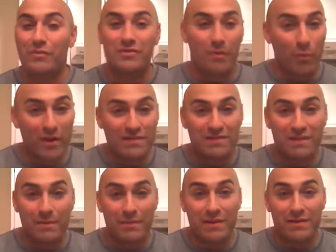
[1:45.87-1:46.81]
Some weeks it's
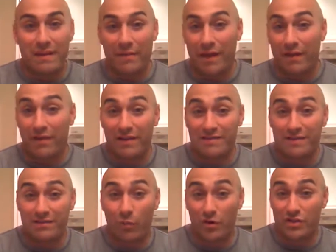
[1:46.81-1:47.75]
going to be the team that I think is
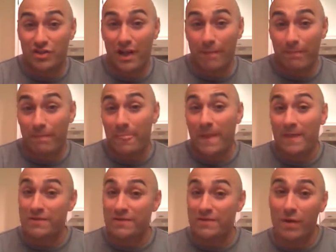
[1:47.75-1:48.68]
in worse shape,
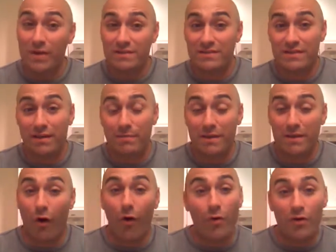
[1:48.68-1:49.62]
and some weeks it's going to be
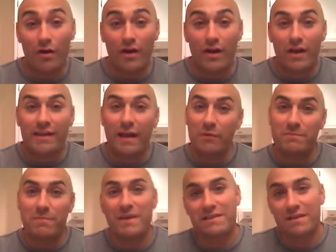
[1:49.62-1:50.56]
the owner that was
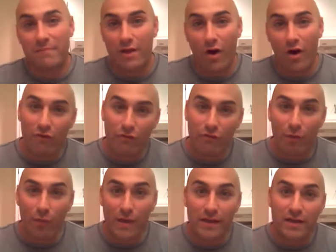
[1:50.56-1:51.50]
pissing me off all
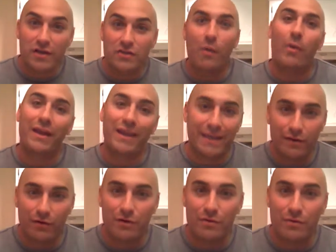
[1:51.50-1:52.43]
week, so I want to
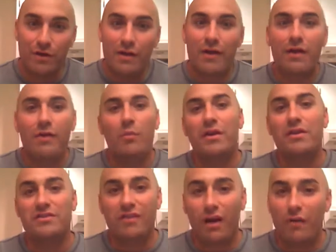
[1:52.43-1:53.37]
kill you. We're going
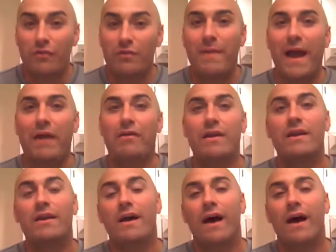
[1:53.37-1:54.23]
to start off with Marry.